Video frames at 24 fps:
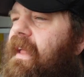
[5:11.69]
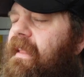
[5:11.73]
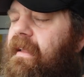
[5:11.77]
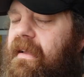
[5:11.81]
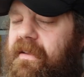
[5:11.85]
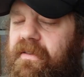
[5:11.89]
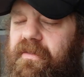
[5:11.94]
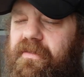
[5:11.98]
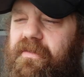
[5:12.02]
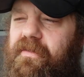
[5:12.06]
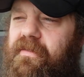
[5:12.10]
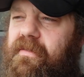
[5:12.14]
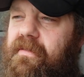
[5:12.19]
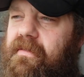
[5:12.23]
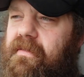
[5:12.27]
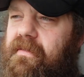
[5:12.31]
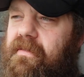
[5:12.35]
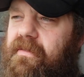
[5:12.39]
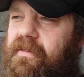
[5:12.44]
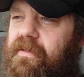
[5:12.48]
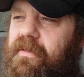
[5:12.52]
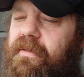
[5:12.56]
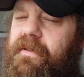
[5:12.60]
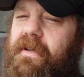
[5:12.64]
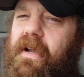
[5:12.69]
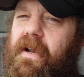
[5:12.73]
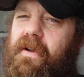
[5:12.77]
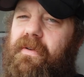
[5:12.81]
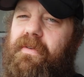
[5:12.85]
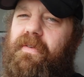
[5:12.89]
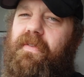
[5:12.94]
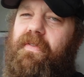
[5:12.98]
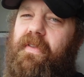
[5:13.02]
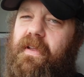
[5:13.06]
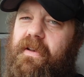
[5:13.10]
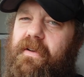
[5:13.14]
I like
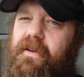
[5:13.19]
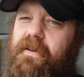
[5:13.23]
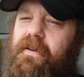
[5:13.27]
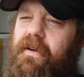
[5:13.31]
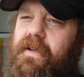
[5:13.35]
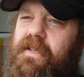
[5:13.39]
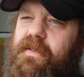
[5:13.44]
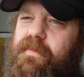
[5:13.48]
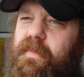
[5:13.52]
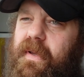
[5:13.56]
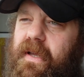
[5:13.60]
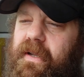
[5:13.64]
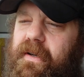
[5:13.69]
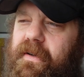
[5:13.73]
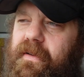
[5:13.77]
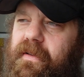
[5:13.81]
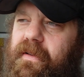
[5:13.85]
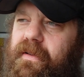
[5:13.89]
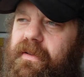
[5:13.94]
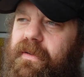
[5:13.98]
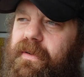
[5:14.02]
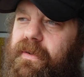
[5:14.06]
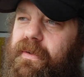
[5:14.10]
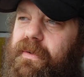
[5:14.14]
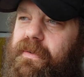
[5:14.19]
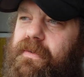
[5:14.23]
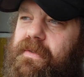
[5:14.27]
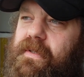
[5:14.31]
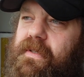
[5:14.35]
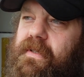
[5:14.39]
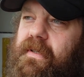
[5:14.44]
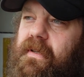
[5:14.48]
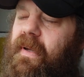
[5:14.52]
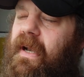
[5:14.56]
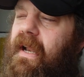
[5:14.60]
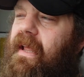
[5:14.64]
Giordano's thin crust better than
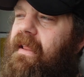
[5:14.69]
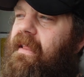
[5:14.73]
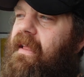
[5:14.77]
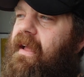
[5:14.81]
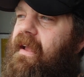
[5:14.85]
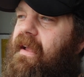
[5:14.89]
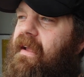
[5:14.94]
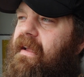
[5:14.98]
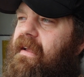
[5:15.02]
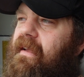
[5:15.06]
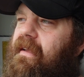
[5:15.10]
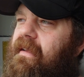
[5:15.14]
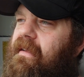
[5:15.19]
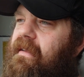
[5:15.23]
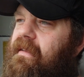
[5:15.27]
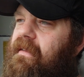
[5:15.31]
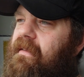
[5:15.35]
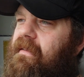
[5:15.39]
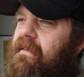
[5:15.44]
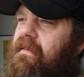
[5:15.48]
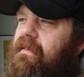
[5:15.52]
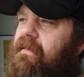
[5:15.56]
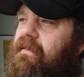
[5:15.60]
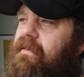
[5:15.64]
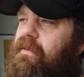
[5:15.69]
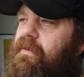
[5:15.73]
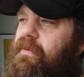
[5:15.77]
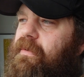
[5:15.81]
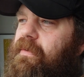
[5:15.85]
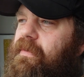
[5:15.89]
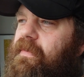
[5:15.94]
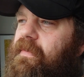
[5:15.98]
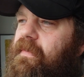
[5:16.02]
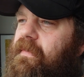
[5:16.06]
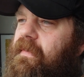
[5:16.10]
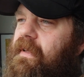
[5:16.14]
Lou's, but I like
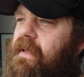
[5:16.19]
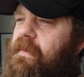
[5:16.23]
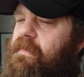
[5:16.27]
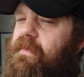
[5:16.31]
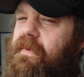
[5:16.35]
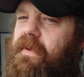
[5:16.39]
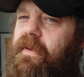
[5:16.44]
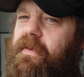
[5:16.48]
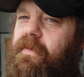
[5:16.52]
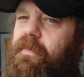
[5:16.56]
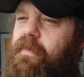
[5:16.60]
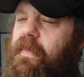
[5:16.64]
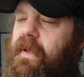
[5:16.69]
Lou's deep dish